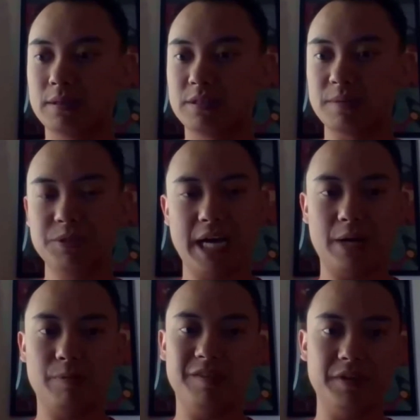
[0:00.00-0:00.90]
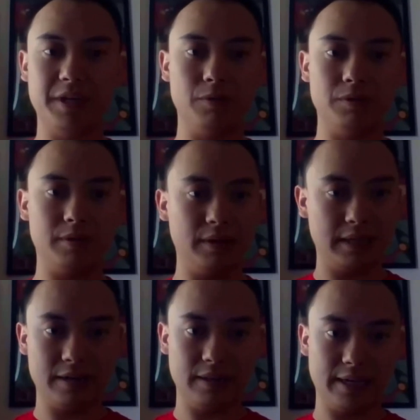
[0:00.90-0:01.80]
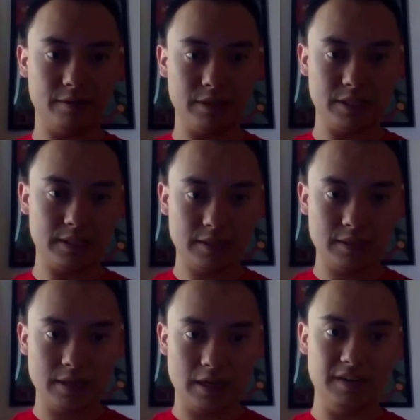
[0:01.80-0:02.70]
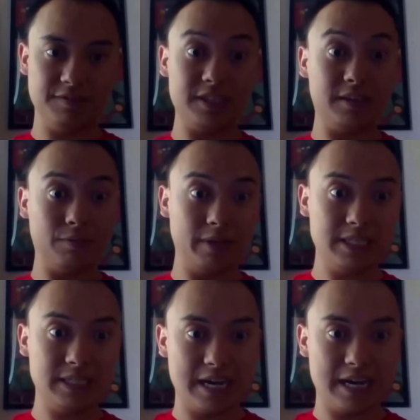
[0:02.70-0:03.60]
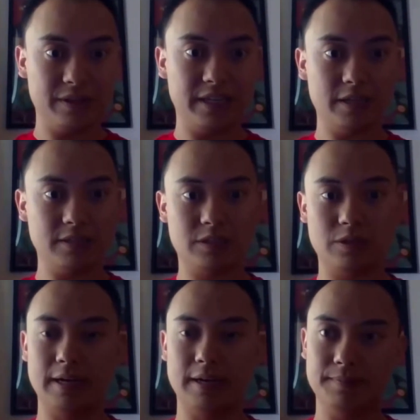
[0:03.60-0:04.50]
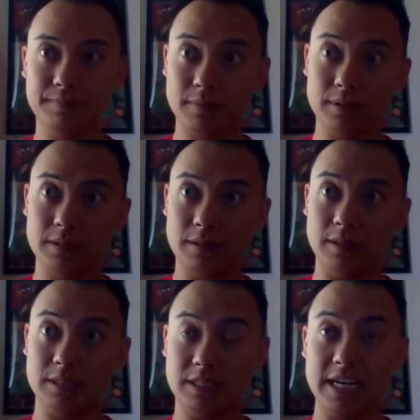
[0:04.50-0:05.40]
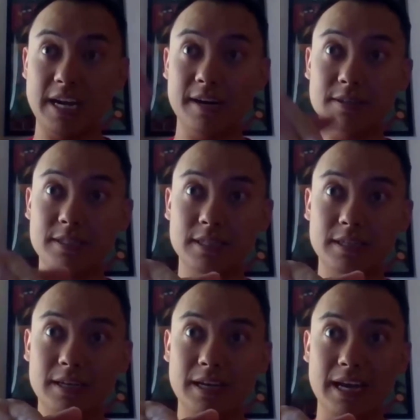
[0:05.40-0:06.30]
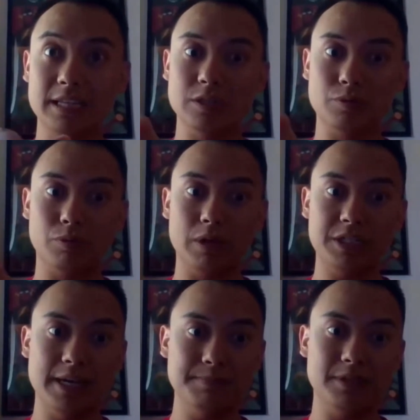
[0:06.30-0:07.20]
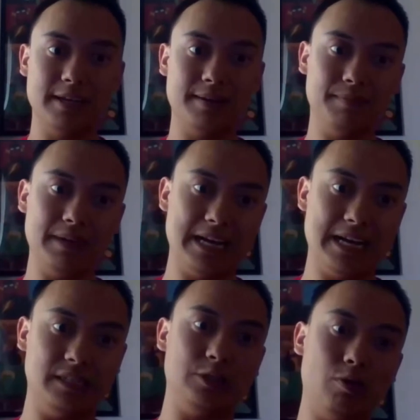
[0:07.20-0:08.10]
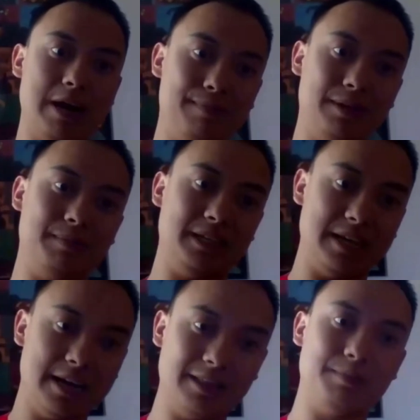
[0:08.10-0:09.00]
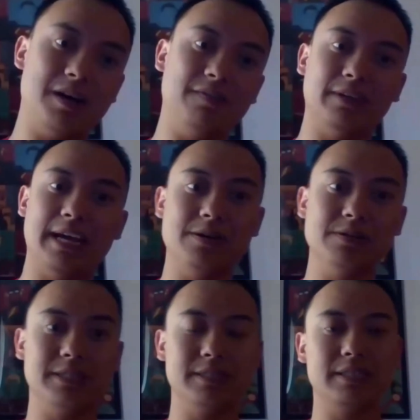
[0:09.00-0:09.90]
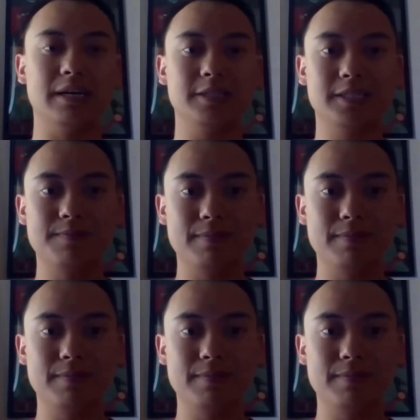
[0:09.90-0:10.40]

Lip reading: some shadowy figure would kind of like just all of a sudden race down the stairs and just rush up to them and actually grab them and yank them off the couch and such.